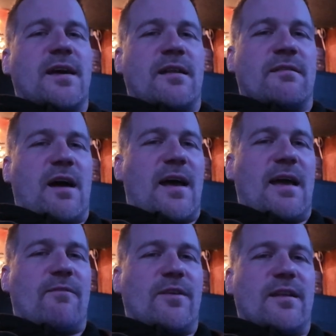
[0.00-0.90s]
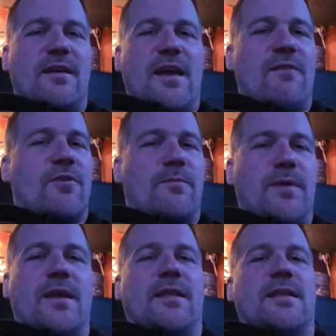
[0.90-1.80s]
and I haven't ever
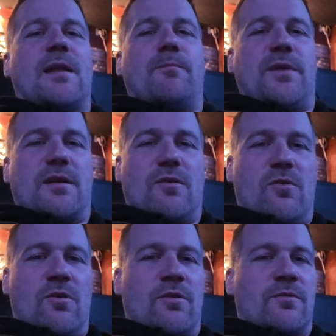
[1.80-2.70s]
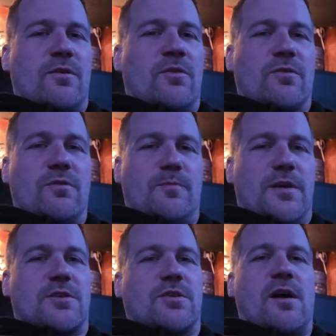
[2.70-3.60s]
been that big on good
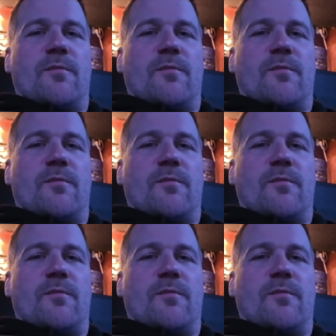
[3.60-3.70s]
picture.